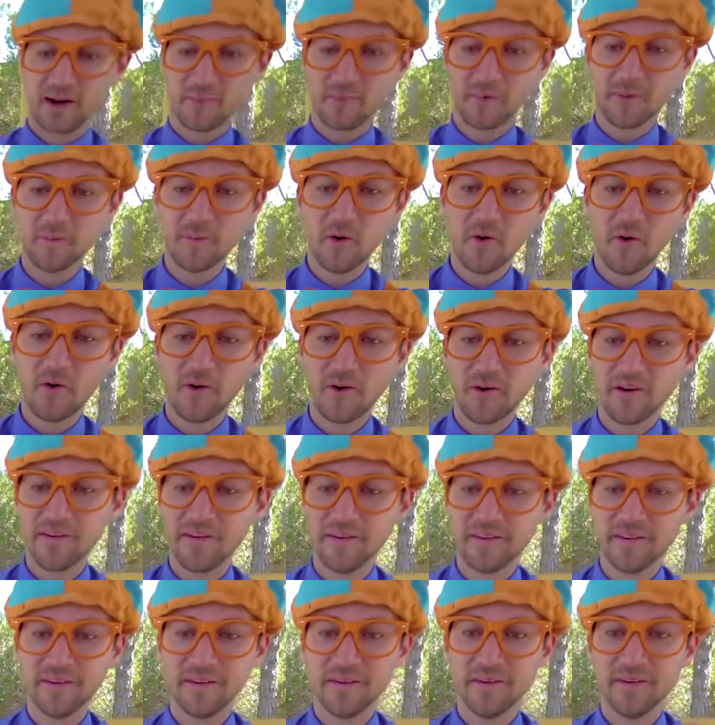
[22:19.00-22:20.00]
couple more.
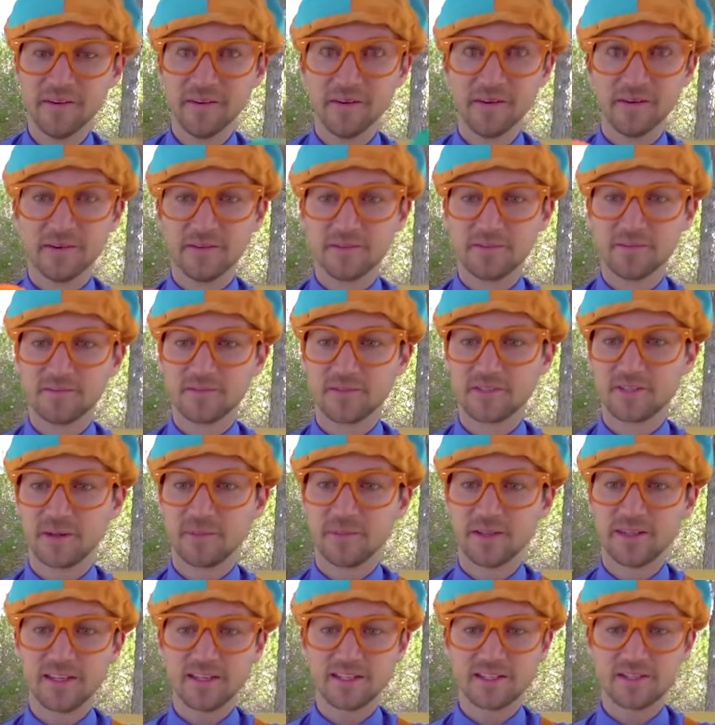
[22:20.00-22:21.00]
Some
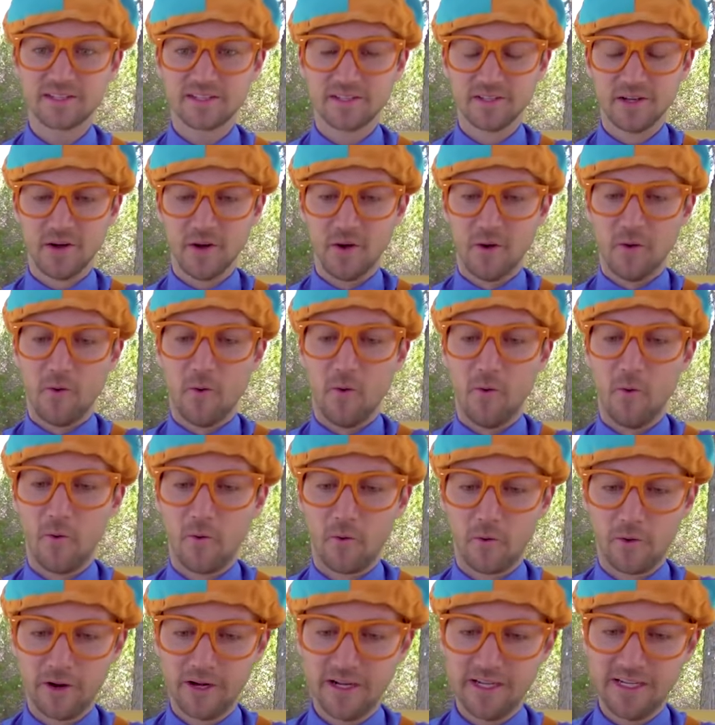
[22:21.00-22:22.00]
of this
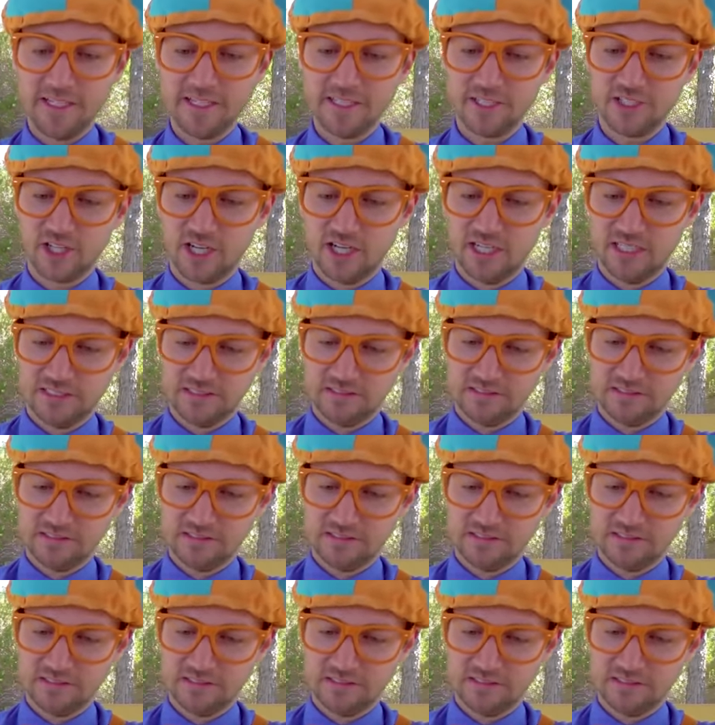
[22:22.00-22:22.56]
orange.